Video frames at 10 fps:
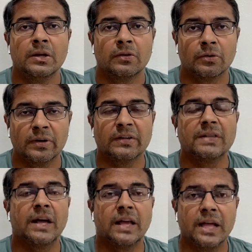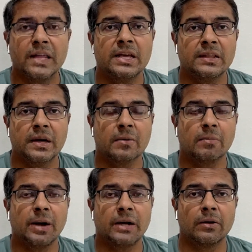So, is there any other
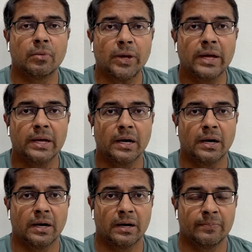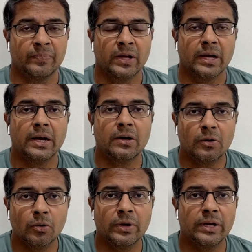better way in
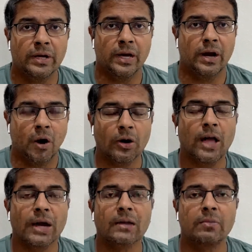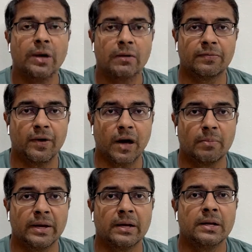doing an organic way of
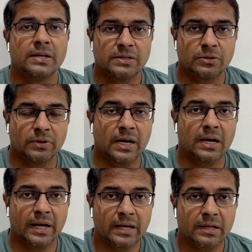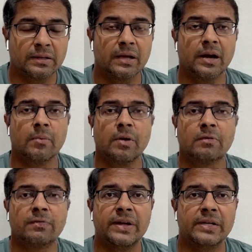farming so that like the number
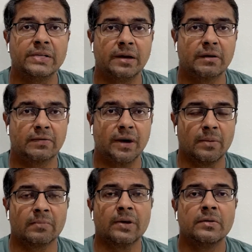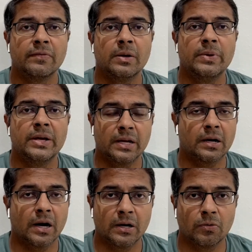of weeds in our farm will be in a
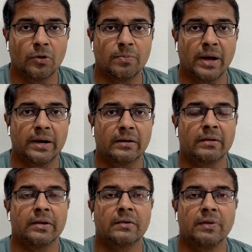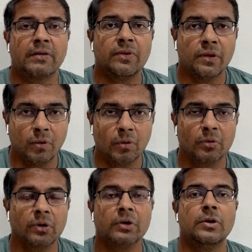controlled manner when we
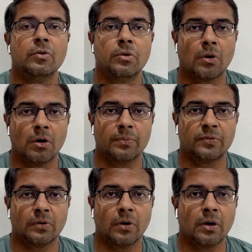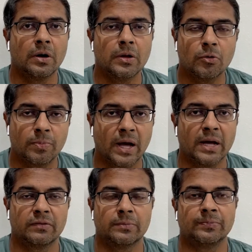grow new crops or new
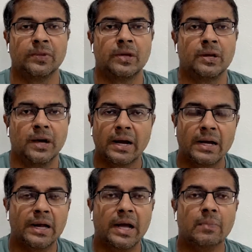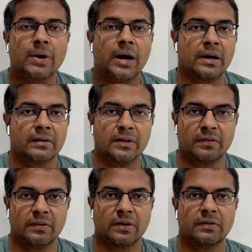plants? Kindly help in addressing
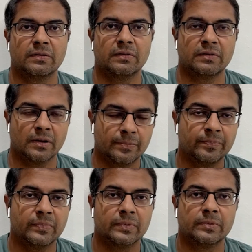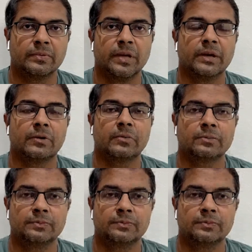this concern, sir. Thank you.